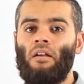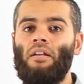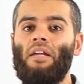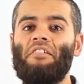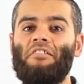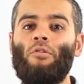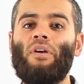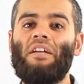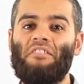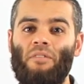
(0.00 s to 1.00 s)
Let us
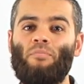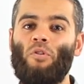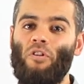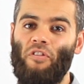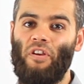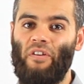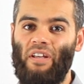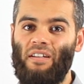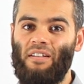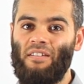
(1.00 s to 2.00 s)
look at some more
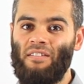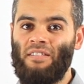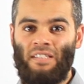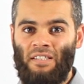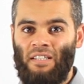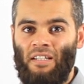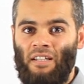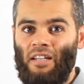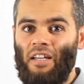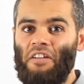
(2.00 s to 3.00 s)
theory.
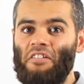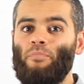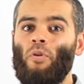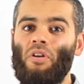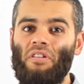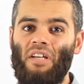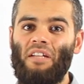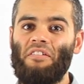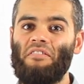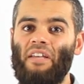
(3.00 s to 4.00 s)
It is important to
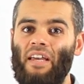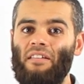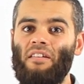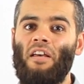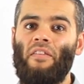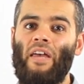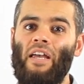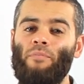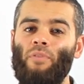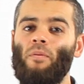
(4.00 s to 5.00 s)
understand
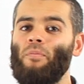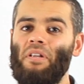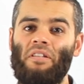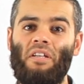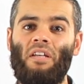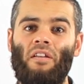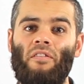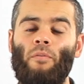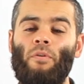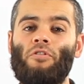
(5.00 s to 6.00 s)
that in probability,
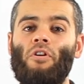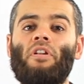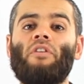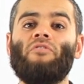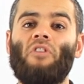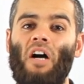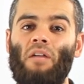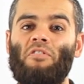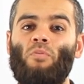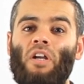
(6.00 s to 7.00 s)
the majority of
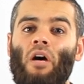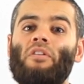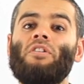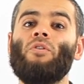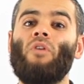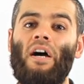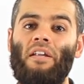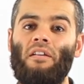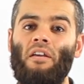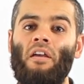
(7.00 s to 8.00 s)
times we're going to write
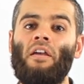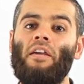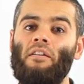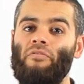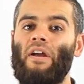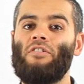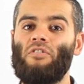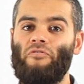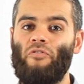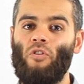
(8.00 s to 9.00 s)
it in
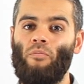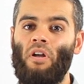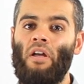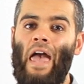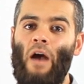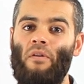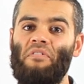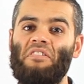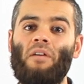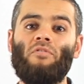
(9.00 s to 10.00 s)
fraction form.
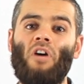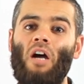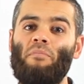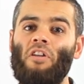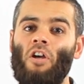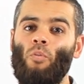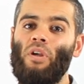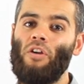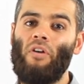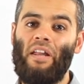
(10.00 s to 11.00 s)
However, sometimes we
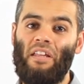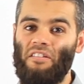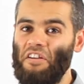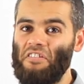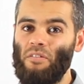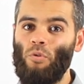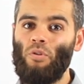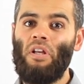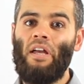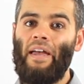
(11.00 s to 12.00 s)
can write it in
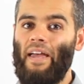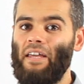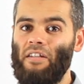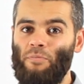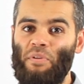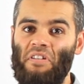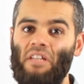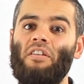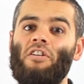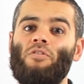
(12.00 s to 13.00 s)
decimal and in
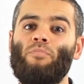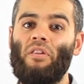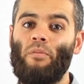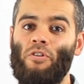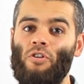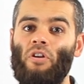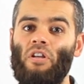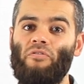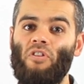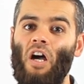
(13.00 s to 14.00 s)
percentage, but the
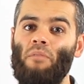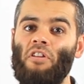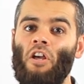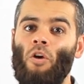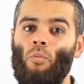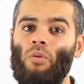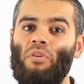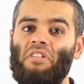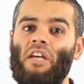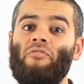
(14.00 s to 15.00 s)
majority of times when
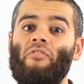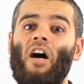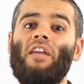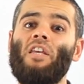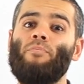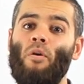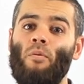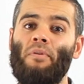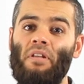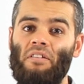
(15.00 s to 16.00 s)
we say find the
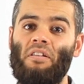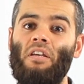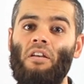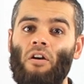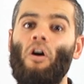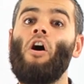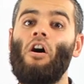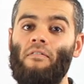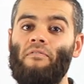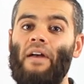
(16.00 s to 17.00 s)
probability
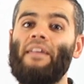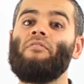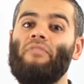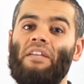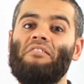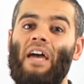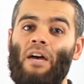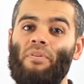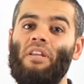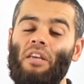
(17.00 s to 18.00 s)
of an event
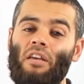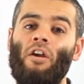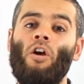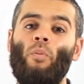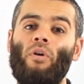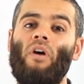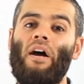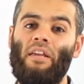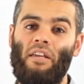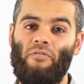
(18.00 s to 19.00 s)
happening, we
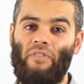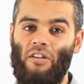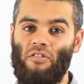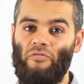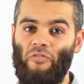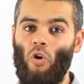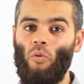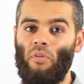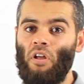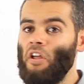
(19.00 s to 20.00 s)
write it in fraction form.